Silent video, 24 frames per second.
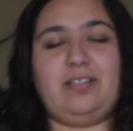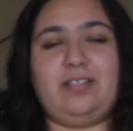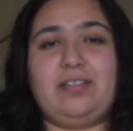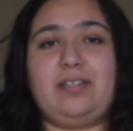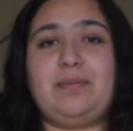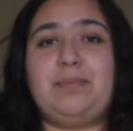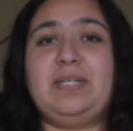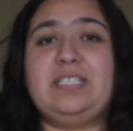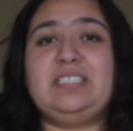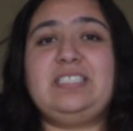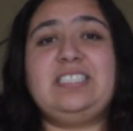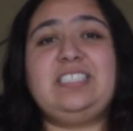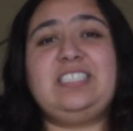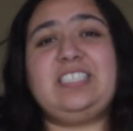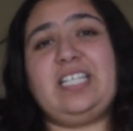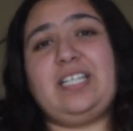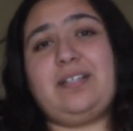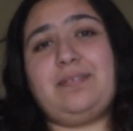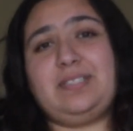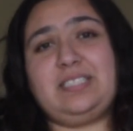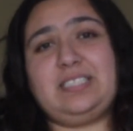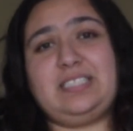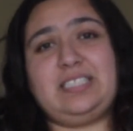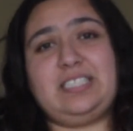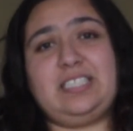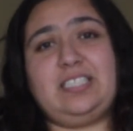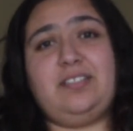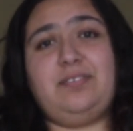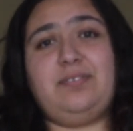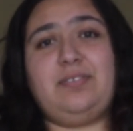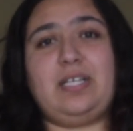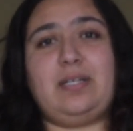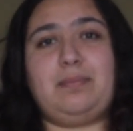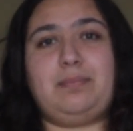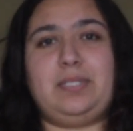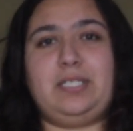The message that I
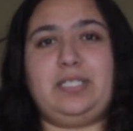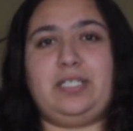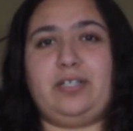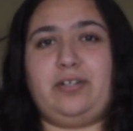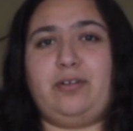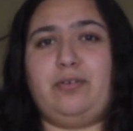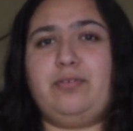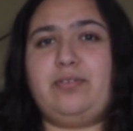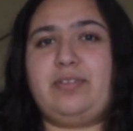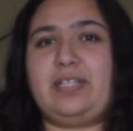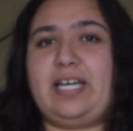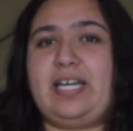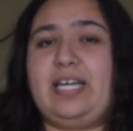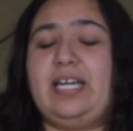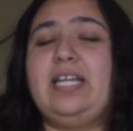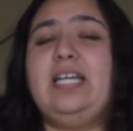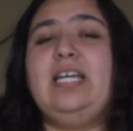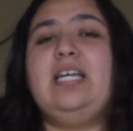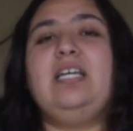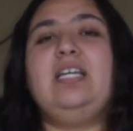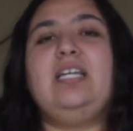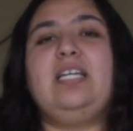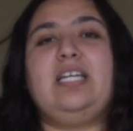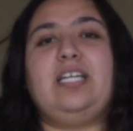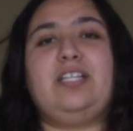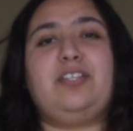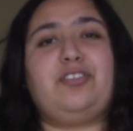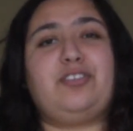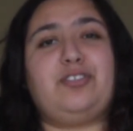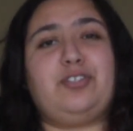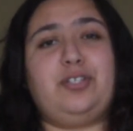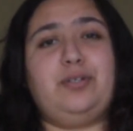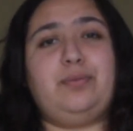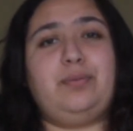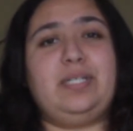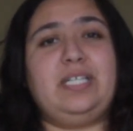received let me know that in
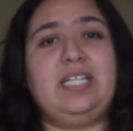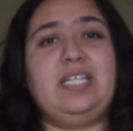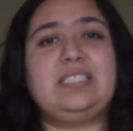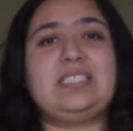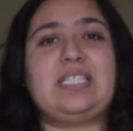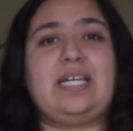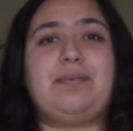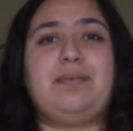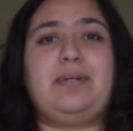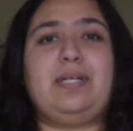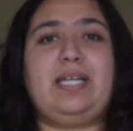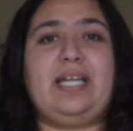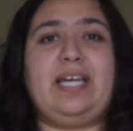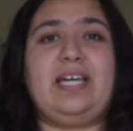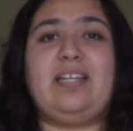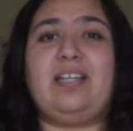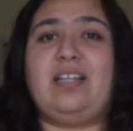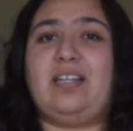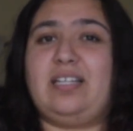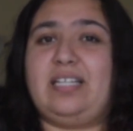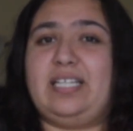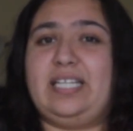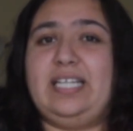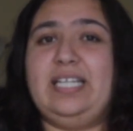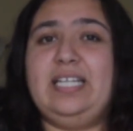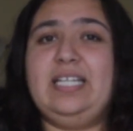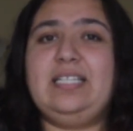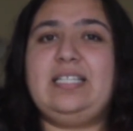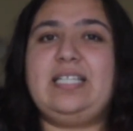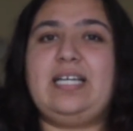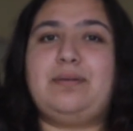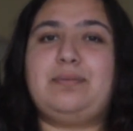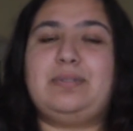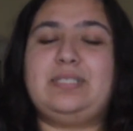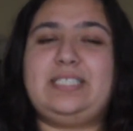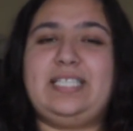three weeks I would get a
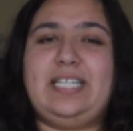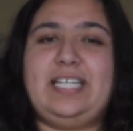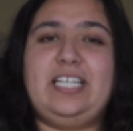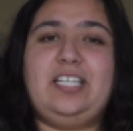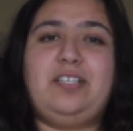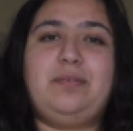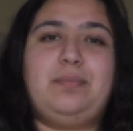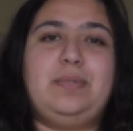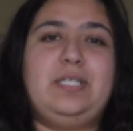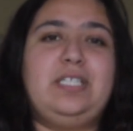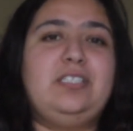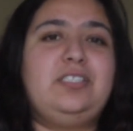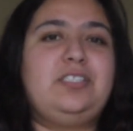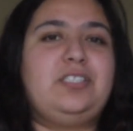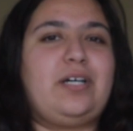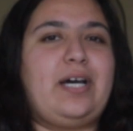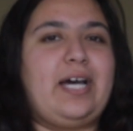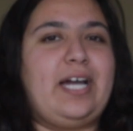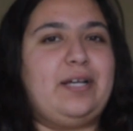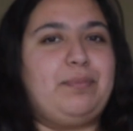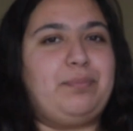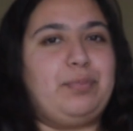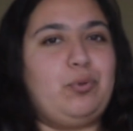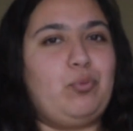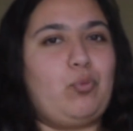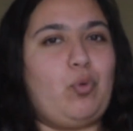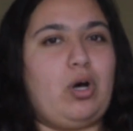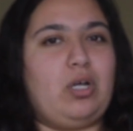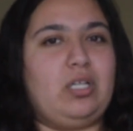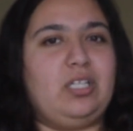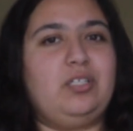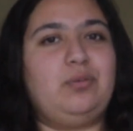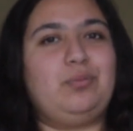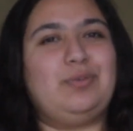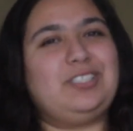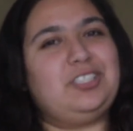link that would take me to
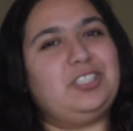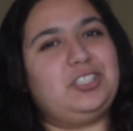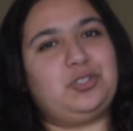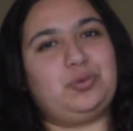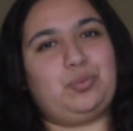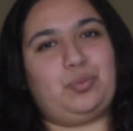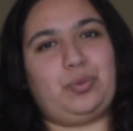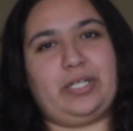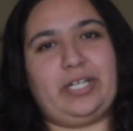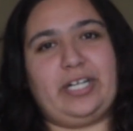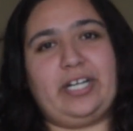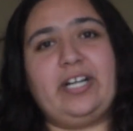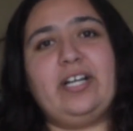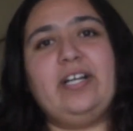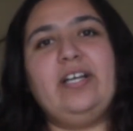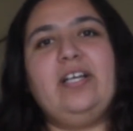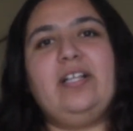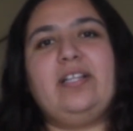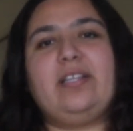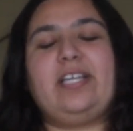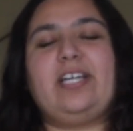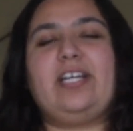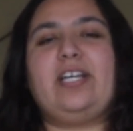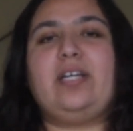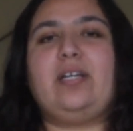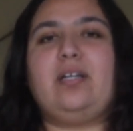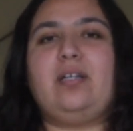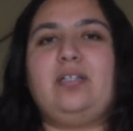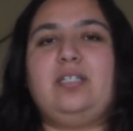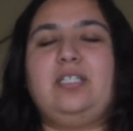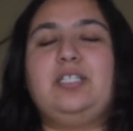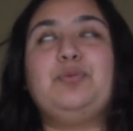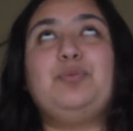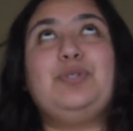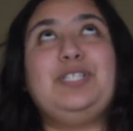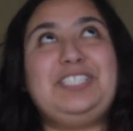Hyperwallet which is where they
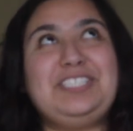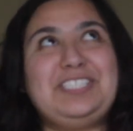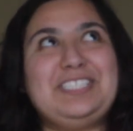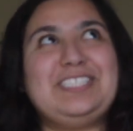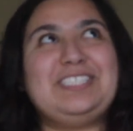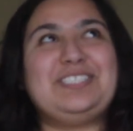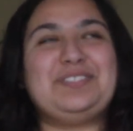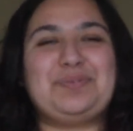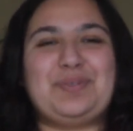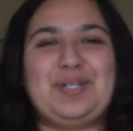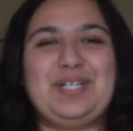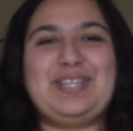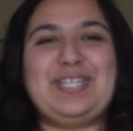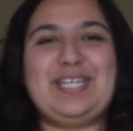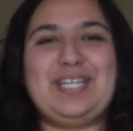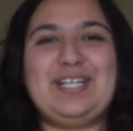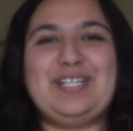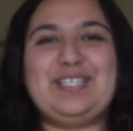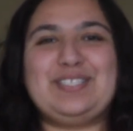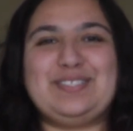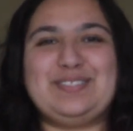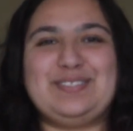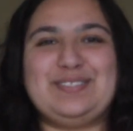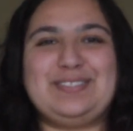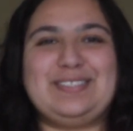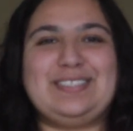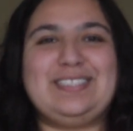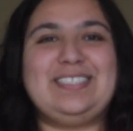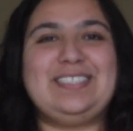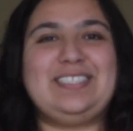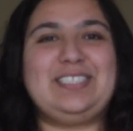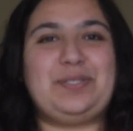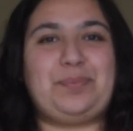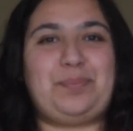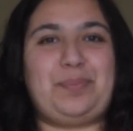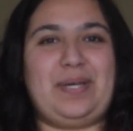which is what they are
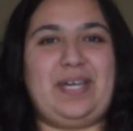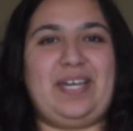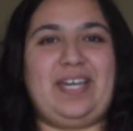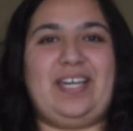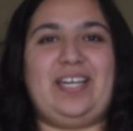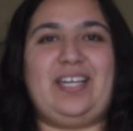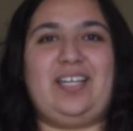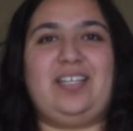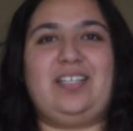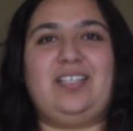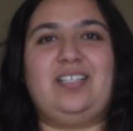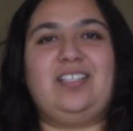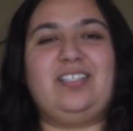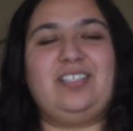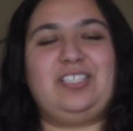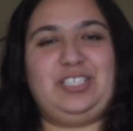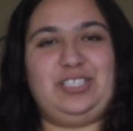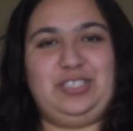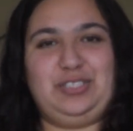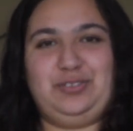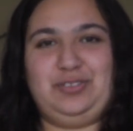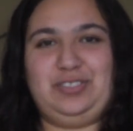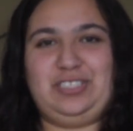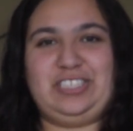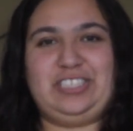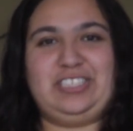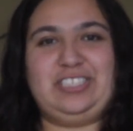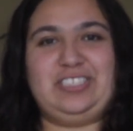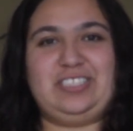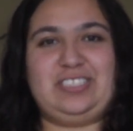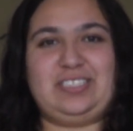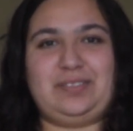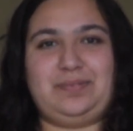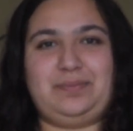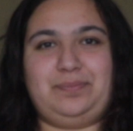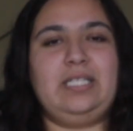using to pay the
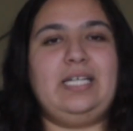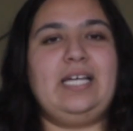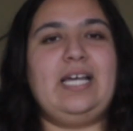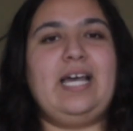users.